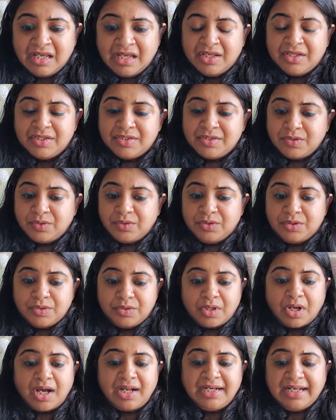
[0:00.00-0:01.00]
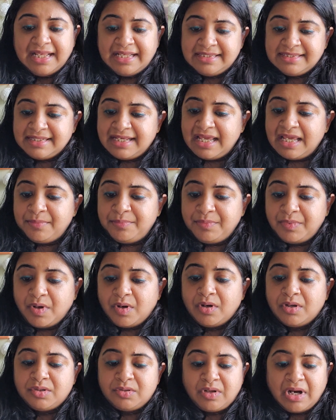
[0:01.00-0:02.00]
So do not escape
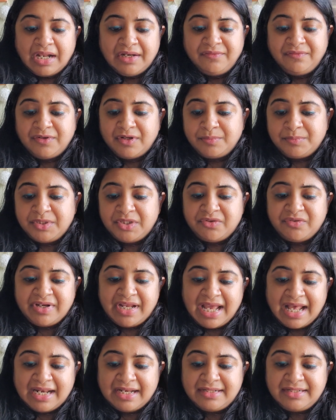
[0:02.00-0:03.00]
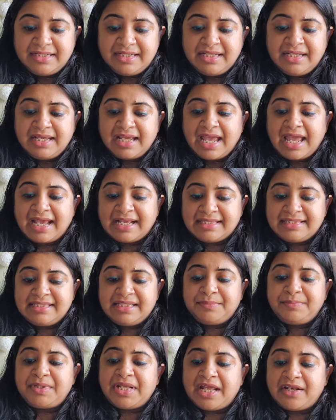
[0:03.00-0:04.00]
or run from the reality.
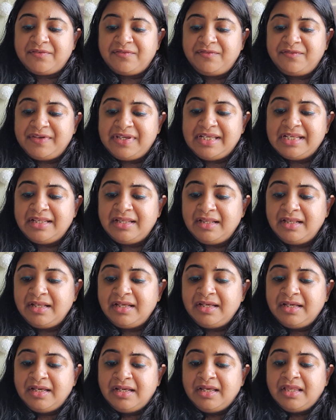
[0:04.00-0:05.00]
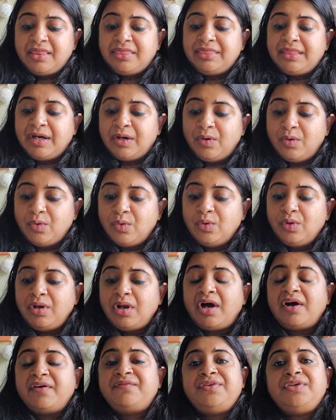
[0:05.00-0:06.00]
Accept and feel the whole
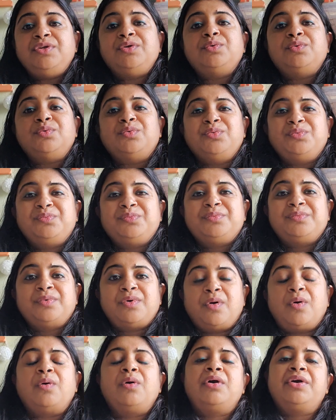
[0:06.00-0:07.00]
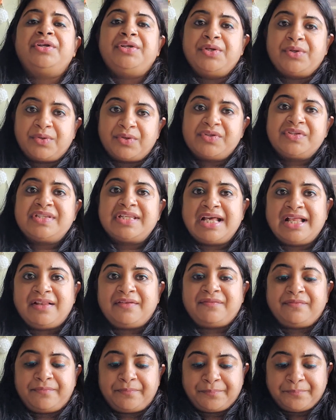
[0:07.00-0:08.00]
of you or yourself.
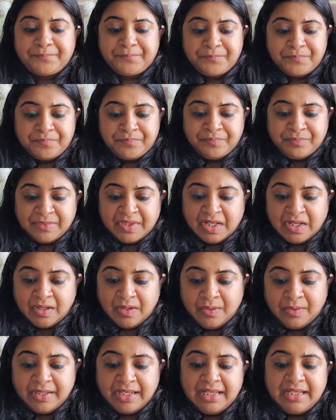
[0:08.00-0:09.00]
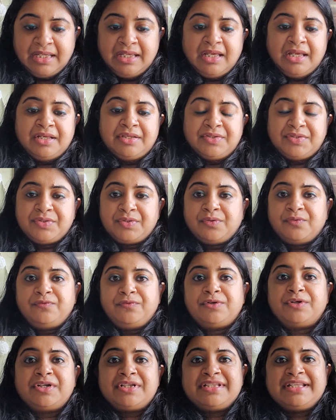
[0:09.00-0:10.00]
Okay, so
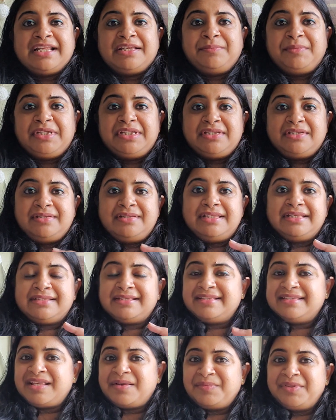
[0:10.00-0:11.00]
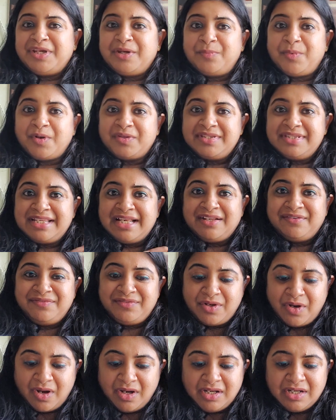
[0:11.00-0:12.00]
first let me discuss something about
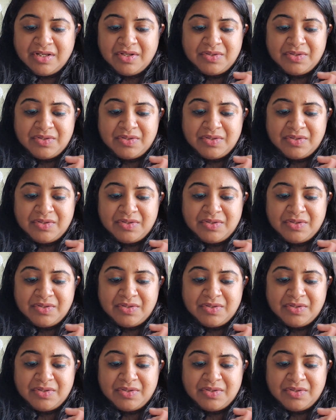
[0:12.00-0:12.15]
self-talk.